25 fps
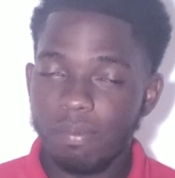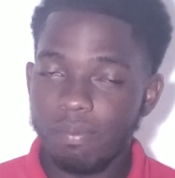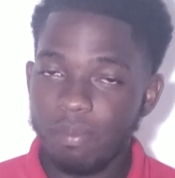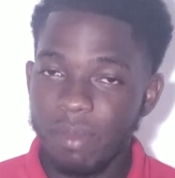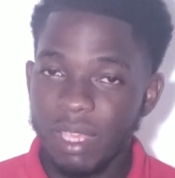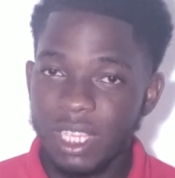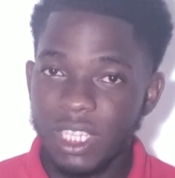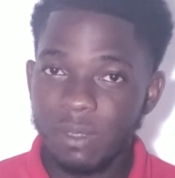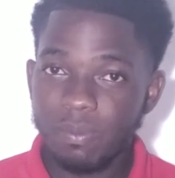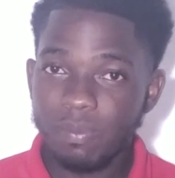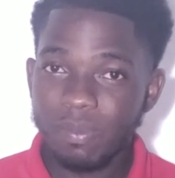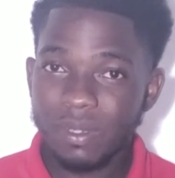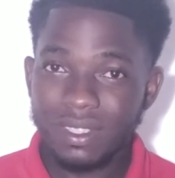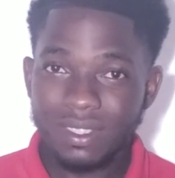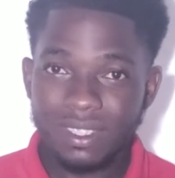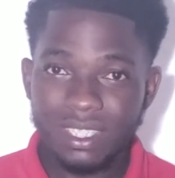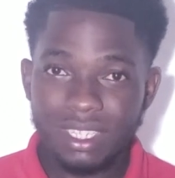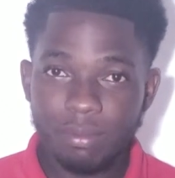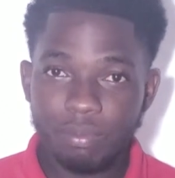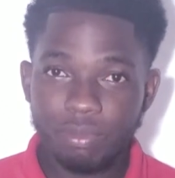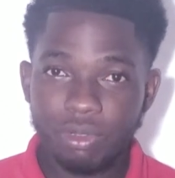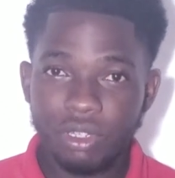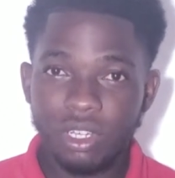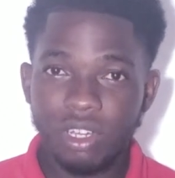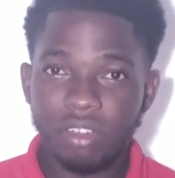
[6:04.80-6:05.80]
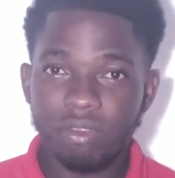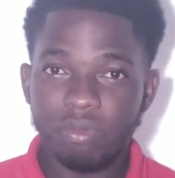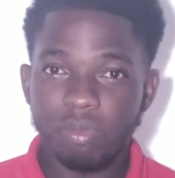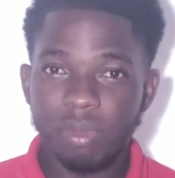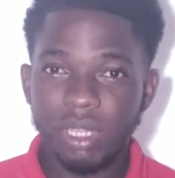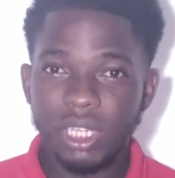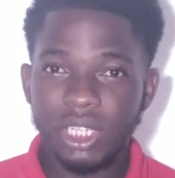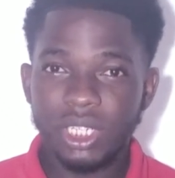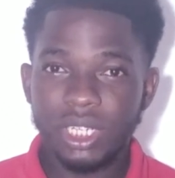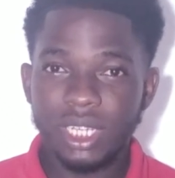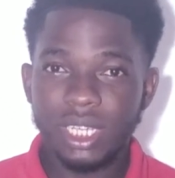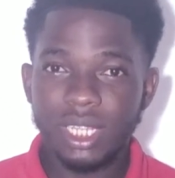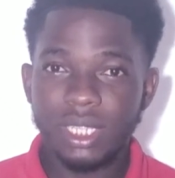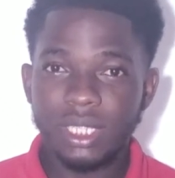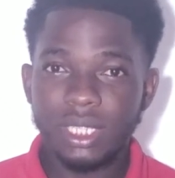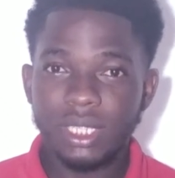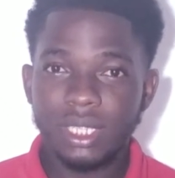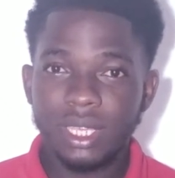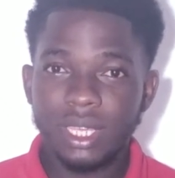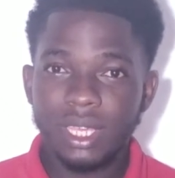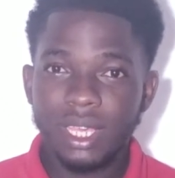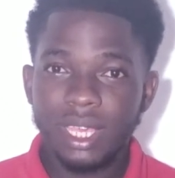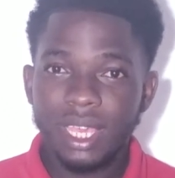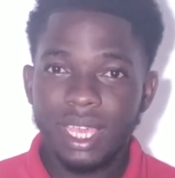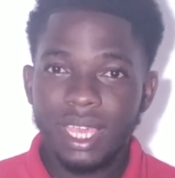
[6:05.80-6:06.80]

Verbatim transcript: and misperception of missions.